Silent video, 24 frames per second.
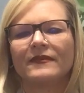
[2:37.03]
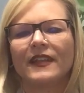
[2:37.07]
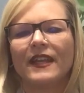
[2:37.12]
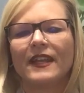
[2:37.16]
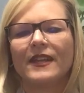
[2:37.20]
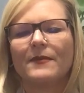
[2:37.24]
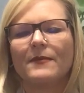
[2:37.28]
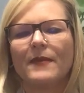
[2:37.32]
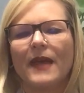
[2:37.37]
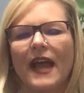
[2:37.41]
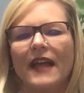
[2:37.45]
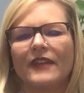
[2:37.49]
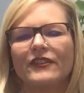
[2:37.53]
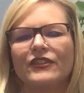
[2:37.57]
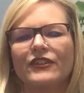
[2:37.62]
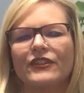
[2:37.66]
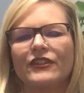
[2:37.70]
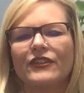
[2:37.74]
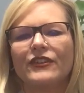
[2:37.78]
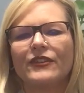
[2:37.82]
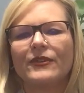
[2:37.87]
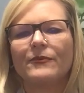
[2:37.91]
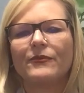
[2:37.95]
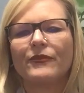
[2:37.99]
And imagine
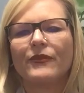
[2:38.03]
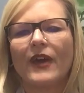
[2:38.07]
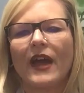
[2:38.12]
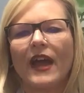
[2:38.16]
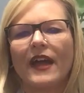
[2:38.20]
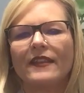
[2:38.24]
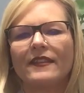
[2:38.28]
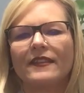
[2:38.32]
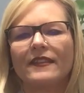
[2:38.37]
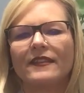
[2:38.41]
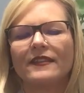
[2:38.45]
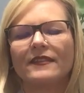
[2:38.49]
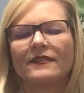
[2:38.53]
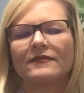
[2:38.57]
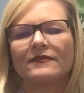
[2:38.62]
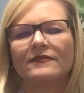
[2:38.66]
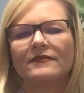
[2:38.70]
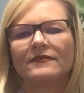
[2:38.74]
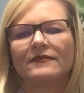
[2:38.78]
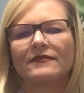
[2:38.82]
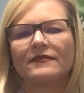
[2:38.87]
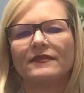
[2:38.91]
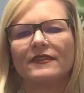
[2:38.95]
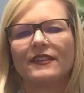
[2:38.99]
your breath
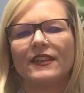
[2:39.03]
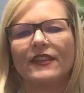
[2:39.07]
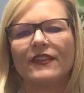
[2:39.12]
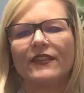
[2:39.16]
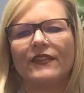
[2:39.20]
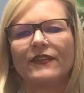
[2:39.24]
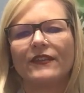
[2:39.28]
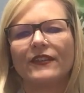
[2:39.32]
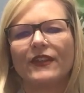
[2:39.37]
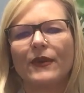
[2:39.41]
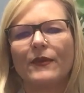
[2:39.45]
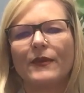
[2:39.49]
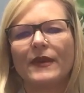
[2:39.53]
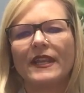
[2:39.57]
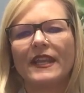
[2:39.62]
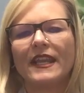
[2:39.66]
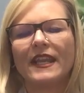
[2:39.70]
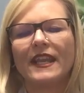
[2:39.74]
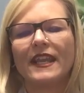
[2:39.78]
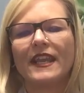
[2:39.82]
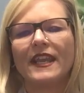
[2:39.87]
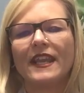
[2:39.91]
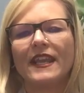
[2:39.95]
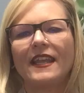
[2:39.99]
is flowing
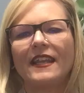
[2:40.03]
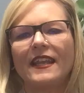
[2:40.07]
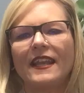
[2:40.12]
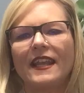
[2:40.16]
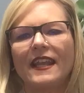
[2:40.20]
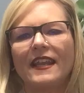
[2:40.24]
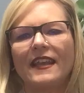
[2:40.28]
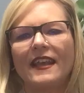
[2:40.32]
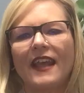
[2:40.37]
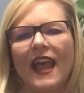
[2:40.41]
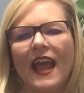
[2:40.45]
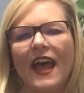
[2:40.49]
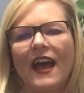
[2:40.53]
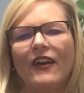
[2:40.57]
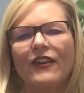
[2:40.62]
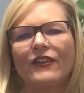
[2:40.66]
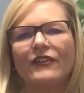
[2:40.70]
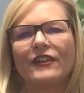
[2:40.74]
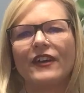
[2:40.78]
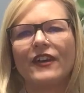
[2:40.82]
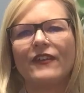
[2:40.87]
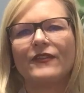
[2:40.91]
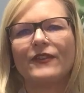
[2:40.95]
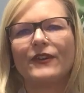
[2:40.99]
in and
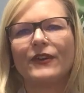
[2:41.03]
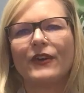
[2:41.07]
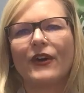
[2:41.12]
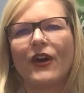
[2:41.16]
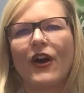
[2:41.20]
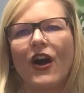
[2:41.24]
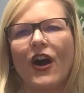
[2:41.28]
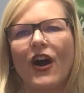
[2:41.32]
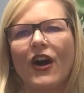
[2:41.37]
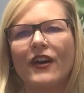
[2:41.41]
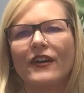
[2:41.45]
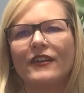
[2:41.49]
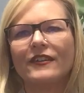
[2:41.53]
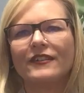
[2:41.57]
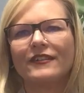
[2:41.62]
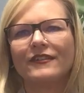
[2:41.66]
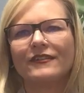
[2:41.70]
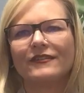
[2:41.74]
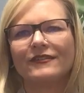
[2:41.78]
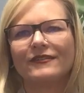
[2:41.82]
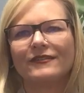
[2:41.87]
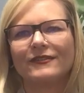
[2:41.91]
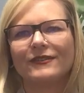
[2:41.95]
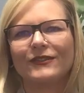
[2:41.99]
out of your heart
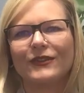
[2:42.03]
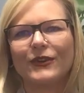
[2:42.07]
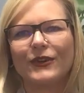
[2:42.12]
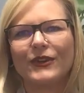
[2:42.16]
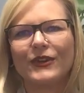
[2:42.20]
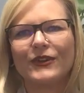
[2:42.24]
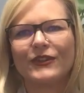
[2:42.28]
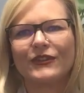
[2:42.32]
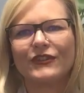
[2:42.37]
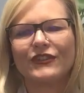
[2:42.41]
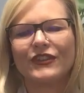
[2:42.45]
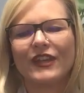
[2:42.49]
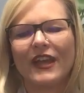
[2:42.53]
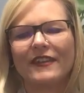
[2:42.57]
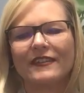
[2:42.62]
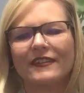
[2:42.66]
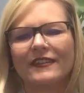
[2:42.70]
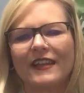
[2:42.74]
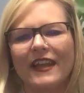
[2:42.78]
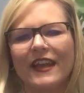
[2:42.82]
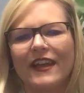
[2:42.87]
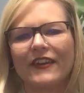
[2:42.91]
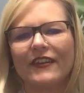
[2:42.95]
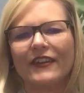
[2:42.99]
or your
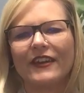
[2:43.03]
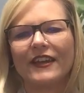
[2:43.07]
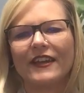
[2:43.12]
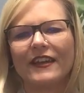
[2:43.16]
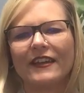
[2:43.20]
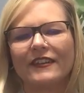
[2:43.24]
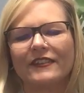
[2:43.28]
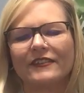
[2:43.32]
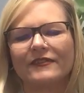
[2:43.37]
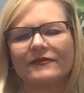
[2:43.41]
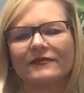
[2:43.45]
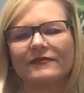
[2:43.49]
chest area.